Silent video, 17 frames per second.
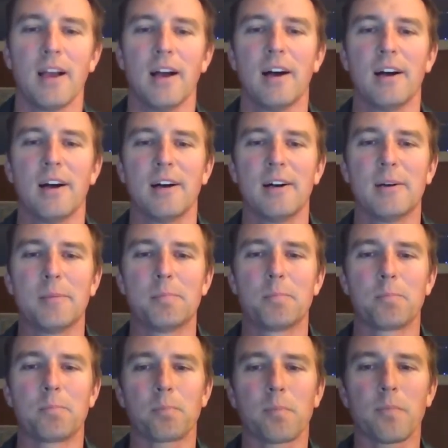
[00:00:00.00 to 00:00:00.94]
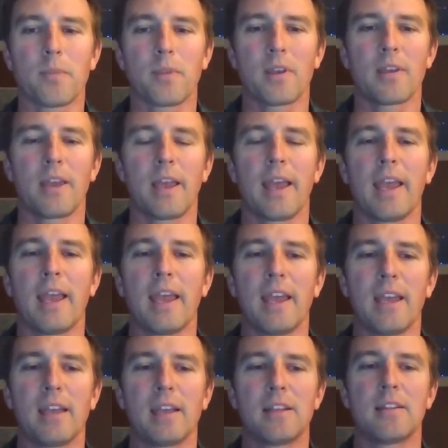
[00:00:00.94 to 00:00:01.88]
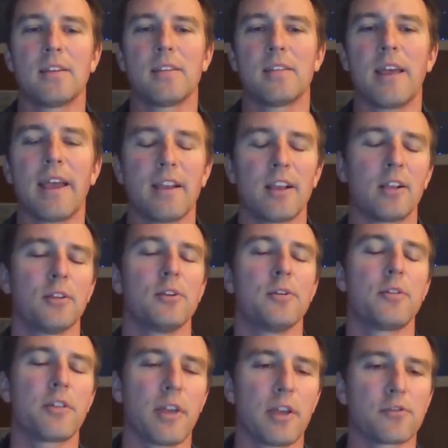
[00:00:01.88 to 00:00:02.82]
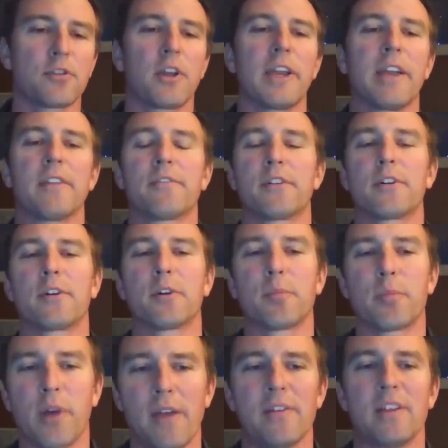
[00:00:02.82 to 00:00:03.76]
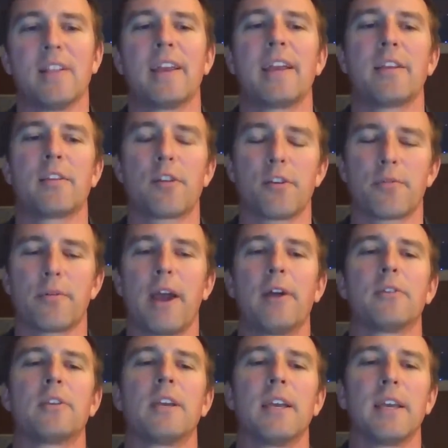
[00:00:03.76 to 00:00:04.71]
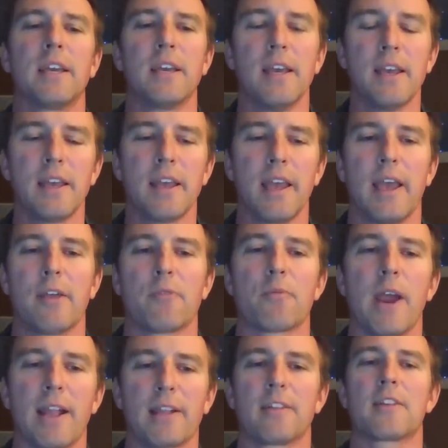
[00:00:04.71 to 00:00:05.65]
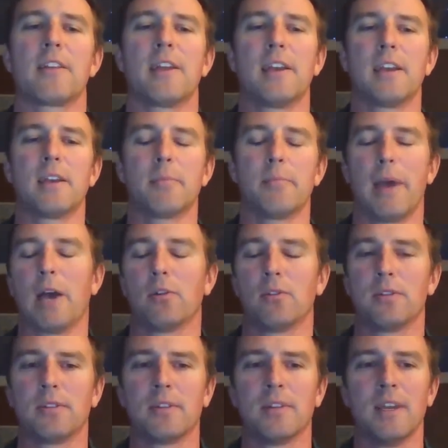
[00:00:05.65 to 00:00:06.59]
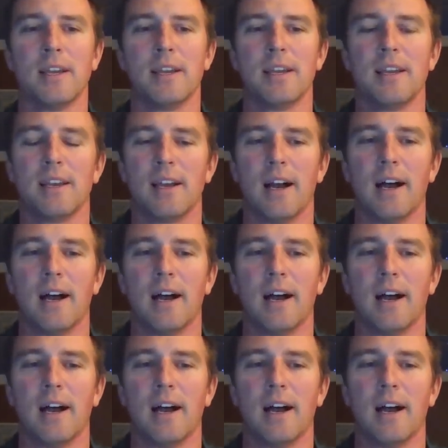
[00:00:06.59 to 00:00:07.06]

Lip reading: And that includes Central Hanford, private land surrounding, and Rattlesnake Mountain.